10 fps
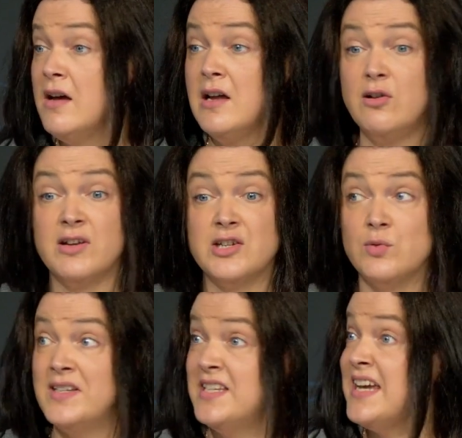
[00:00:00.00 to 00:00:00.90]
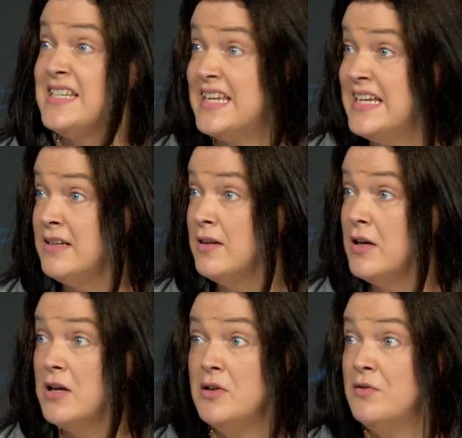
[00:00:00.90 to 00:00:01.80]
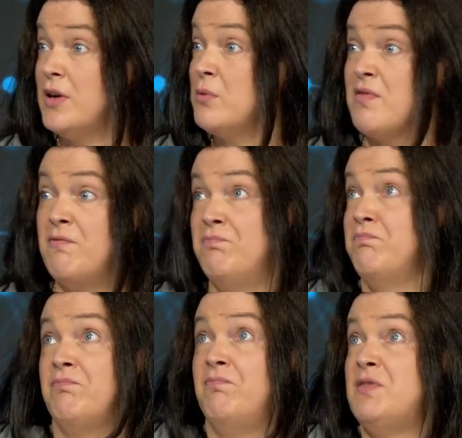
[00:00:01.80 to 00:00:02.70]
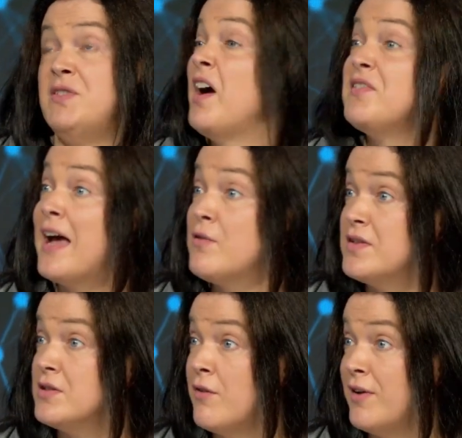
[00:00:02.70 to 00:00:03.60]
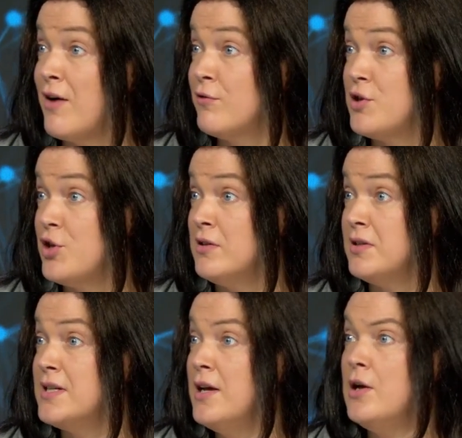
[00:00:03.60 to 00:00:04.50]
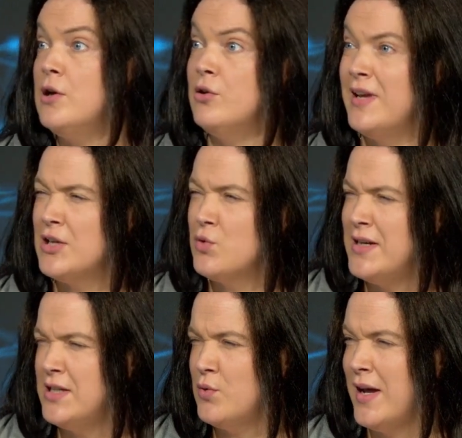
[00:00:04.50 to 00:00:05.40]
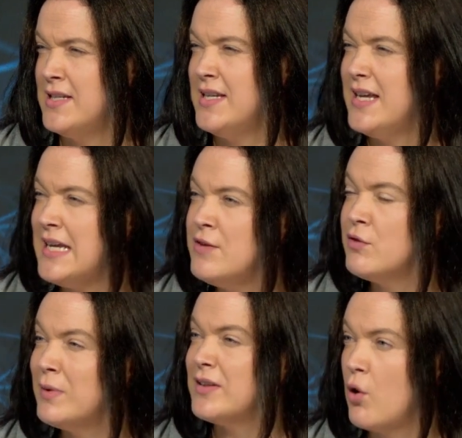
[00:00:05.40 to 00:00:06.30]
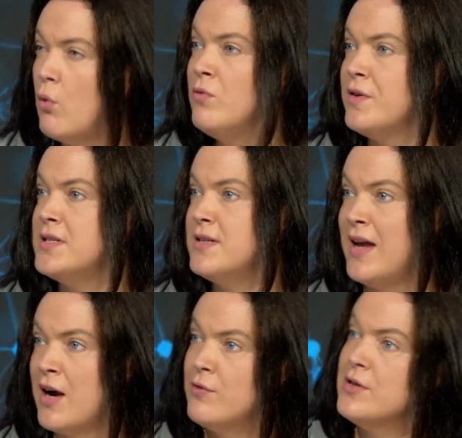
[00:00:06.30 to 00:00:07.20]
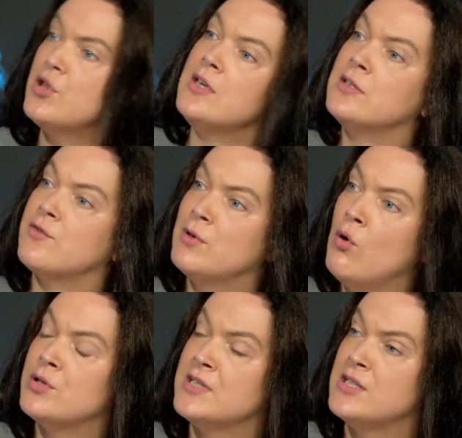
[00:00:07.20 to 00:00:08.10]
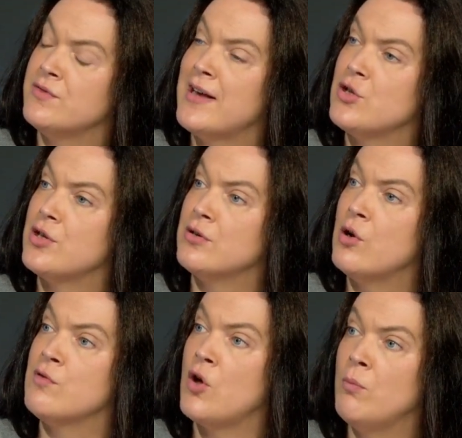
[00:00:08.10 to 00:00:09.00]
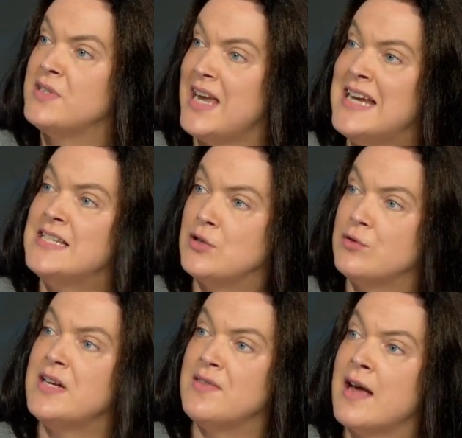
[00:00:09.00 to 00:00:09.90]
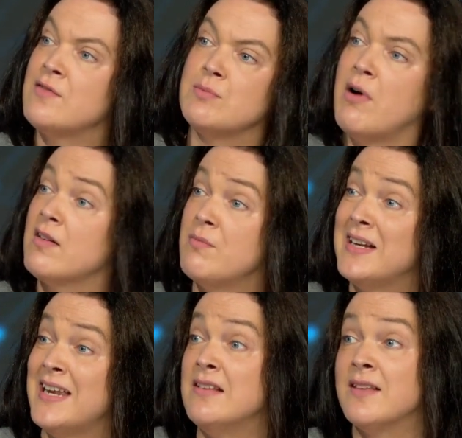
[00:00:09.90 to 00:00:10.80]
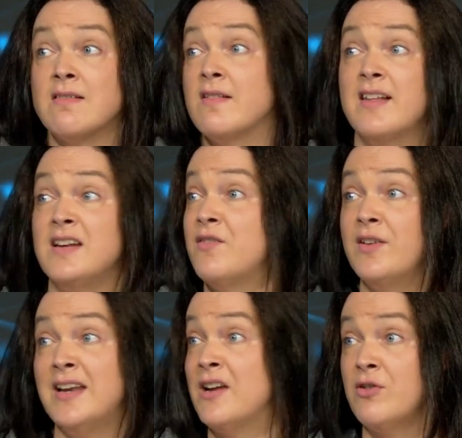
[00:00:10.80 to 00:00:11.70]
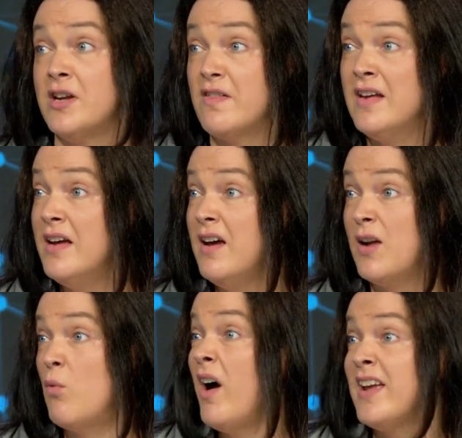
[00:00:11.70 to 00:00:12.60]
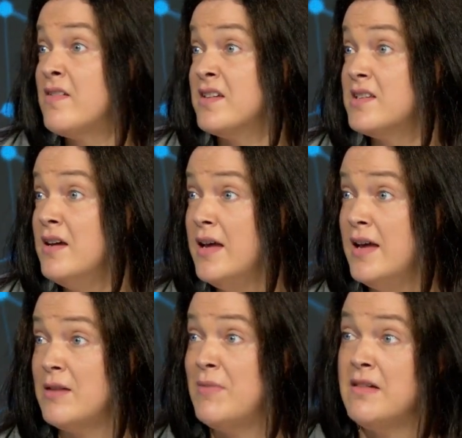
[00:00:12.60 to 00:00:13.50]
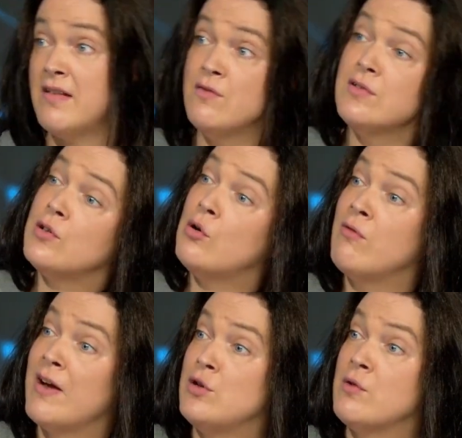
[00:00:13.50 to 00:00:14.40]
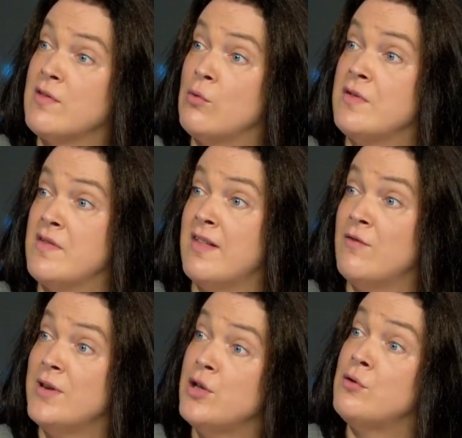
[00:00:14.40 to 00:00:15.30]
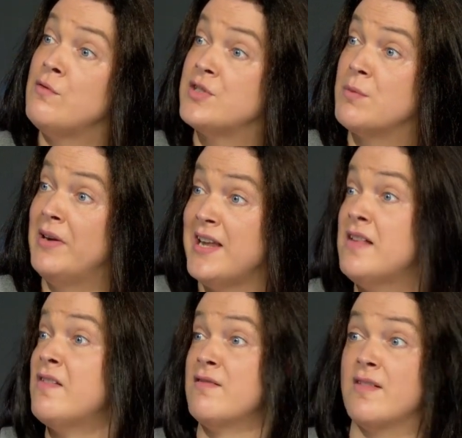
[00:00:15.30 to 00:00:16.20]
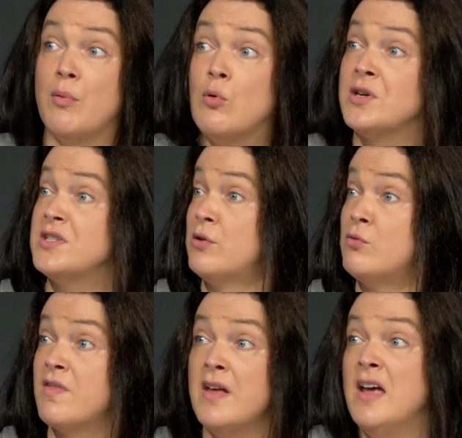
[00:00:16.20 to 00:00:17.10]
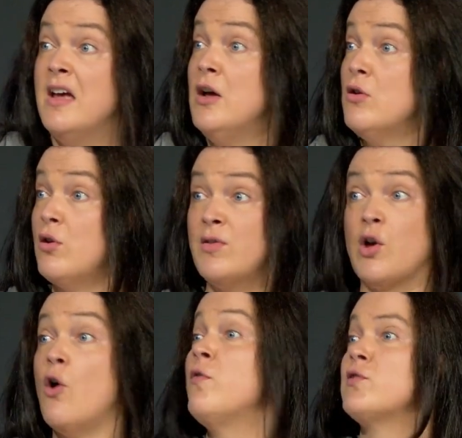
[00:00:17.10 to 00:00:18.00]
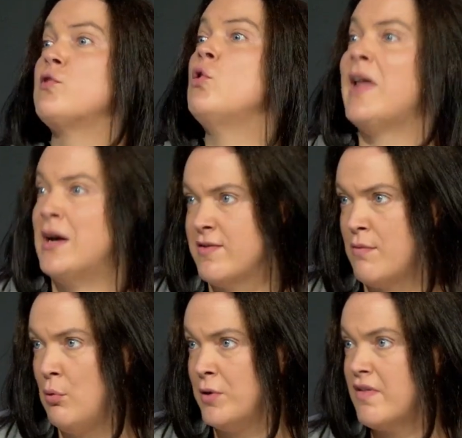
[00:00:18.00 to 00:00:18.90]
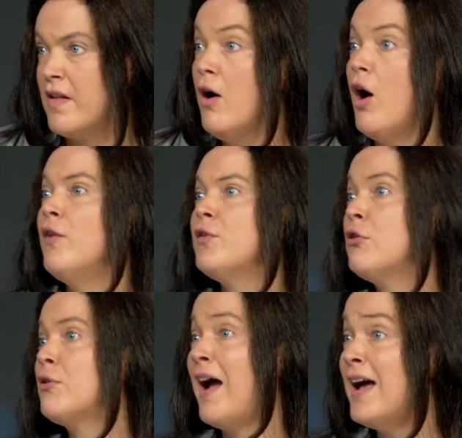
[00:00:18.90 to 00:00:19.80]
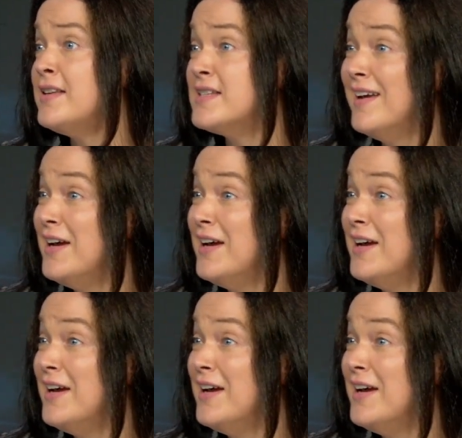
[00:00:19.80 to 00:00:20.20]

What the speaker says: Looking at 2018, there was 55,000 of an average yield. Looking at 2020, even with COVID, the average yield from an audit intervention goes up to 83,000 approximately. That's a significant increase. And why is it? It means even though revenue resources have been used to police and support the COVID rollout of supports, on the other hand,